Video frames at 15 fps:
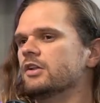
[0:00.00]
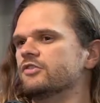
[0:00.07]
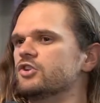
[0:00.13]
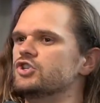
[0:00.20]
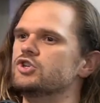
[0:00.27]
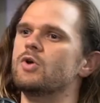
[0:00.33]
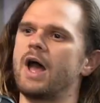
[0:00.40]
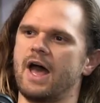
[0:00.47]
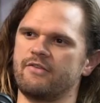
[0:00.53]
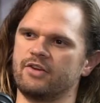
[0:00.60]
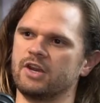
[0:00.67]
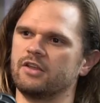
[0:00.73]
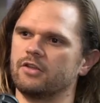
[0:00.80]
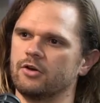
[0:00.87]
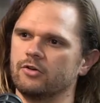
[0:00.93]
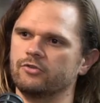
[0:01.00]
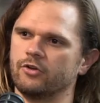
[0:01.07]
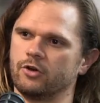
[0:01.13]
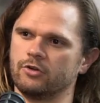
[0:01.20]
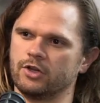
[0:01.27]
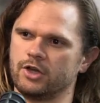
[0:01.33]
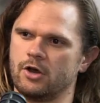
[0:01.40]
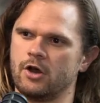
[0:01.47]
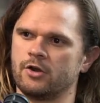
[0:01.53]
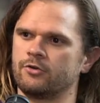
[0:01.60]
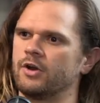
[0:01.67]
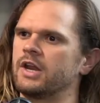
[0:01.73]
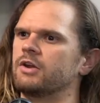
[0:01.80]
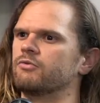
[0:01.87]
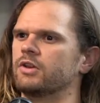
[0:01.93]
Did you have any of those early on,
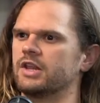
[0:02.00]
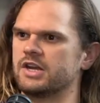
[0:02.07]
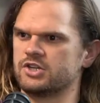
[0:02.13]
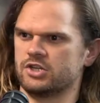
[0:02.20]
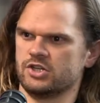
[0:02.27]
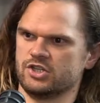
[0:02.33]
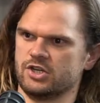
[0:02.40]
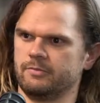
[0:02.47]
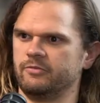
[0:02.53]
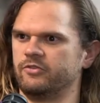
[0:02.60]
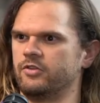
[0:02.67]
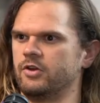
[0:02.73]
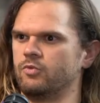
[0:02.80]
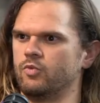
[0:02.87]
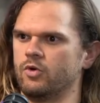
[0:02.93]
or any relationships that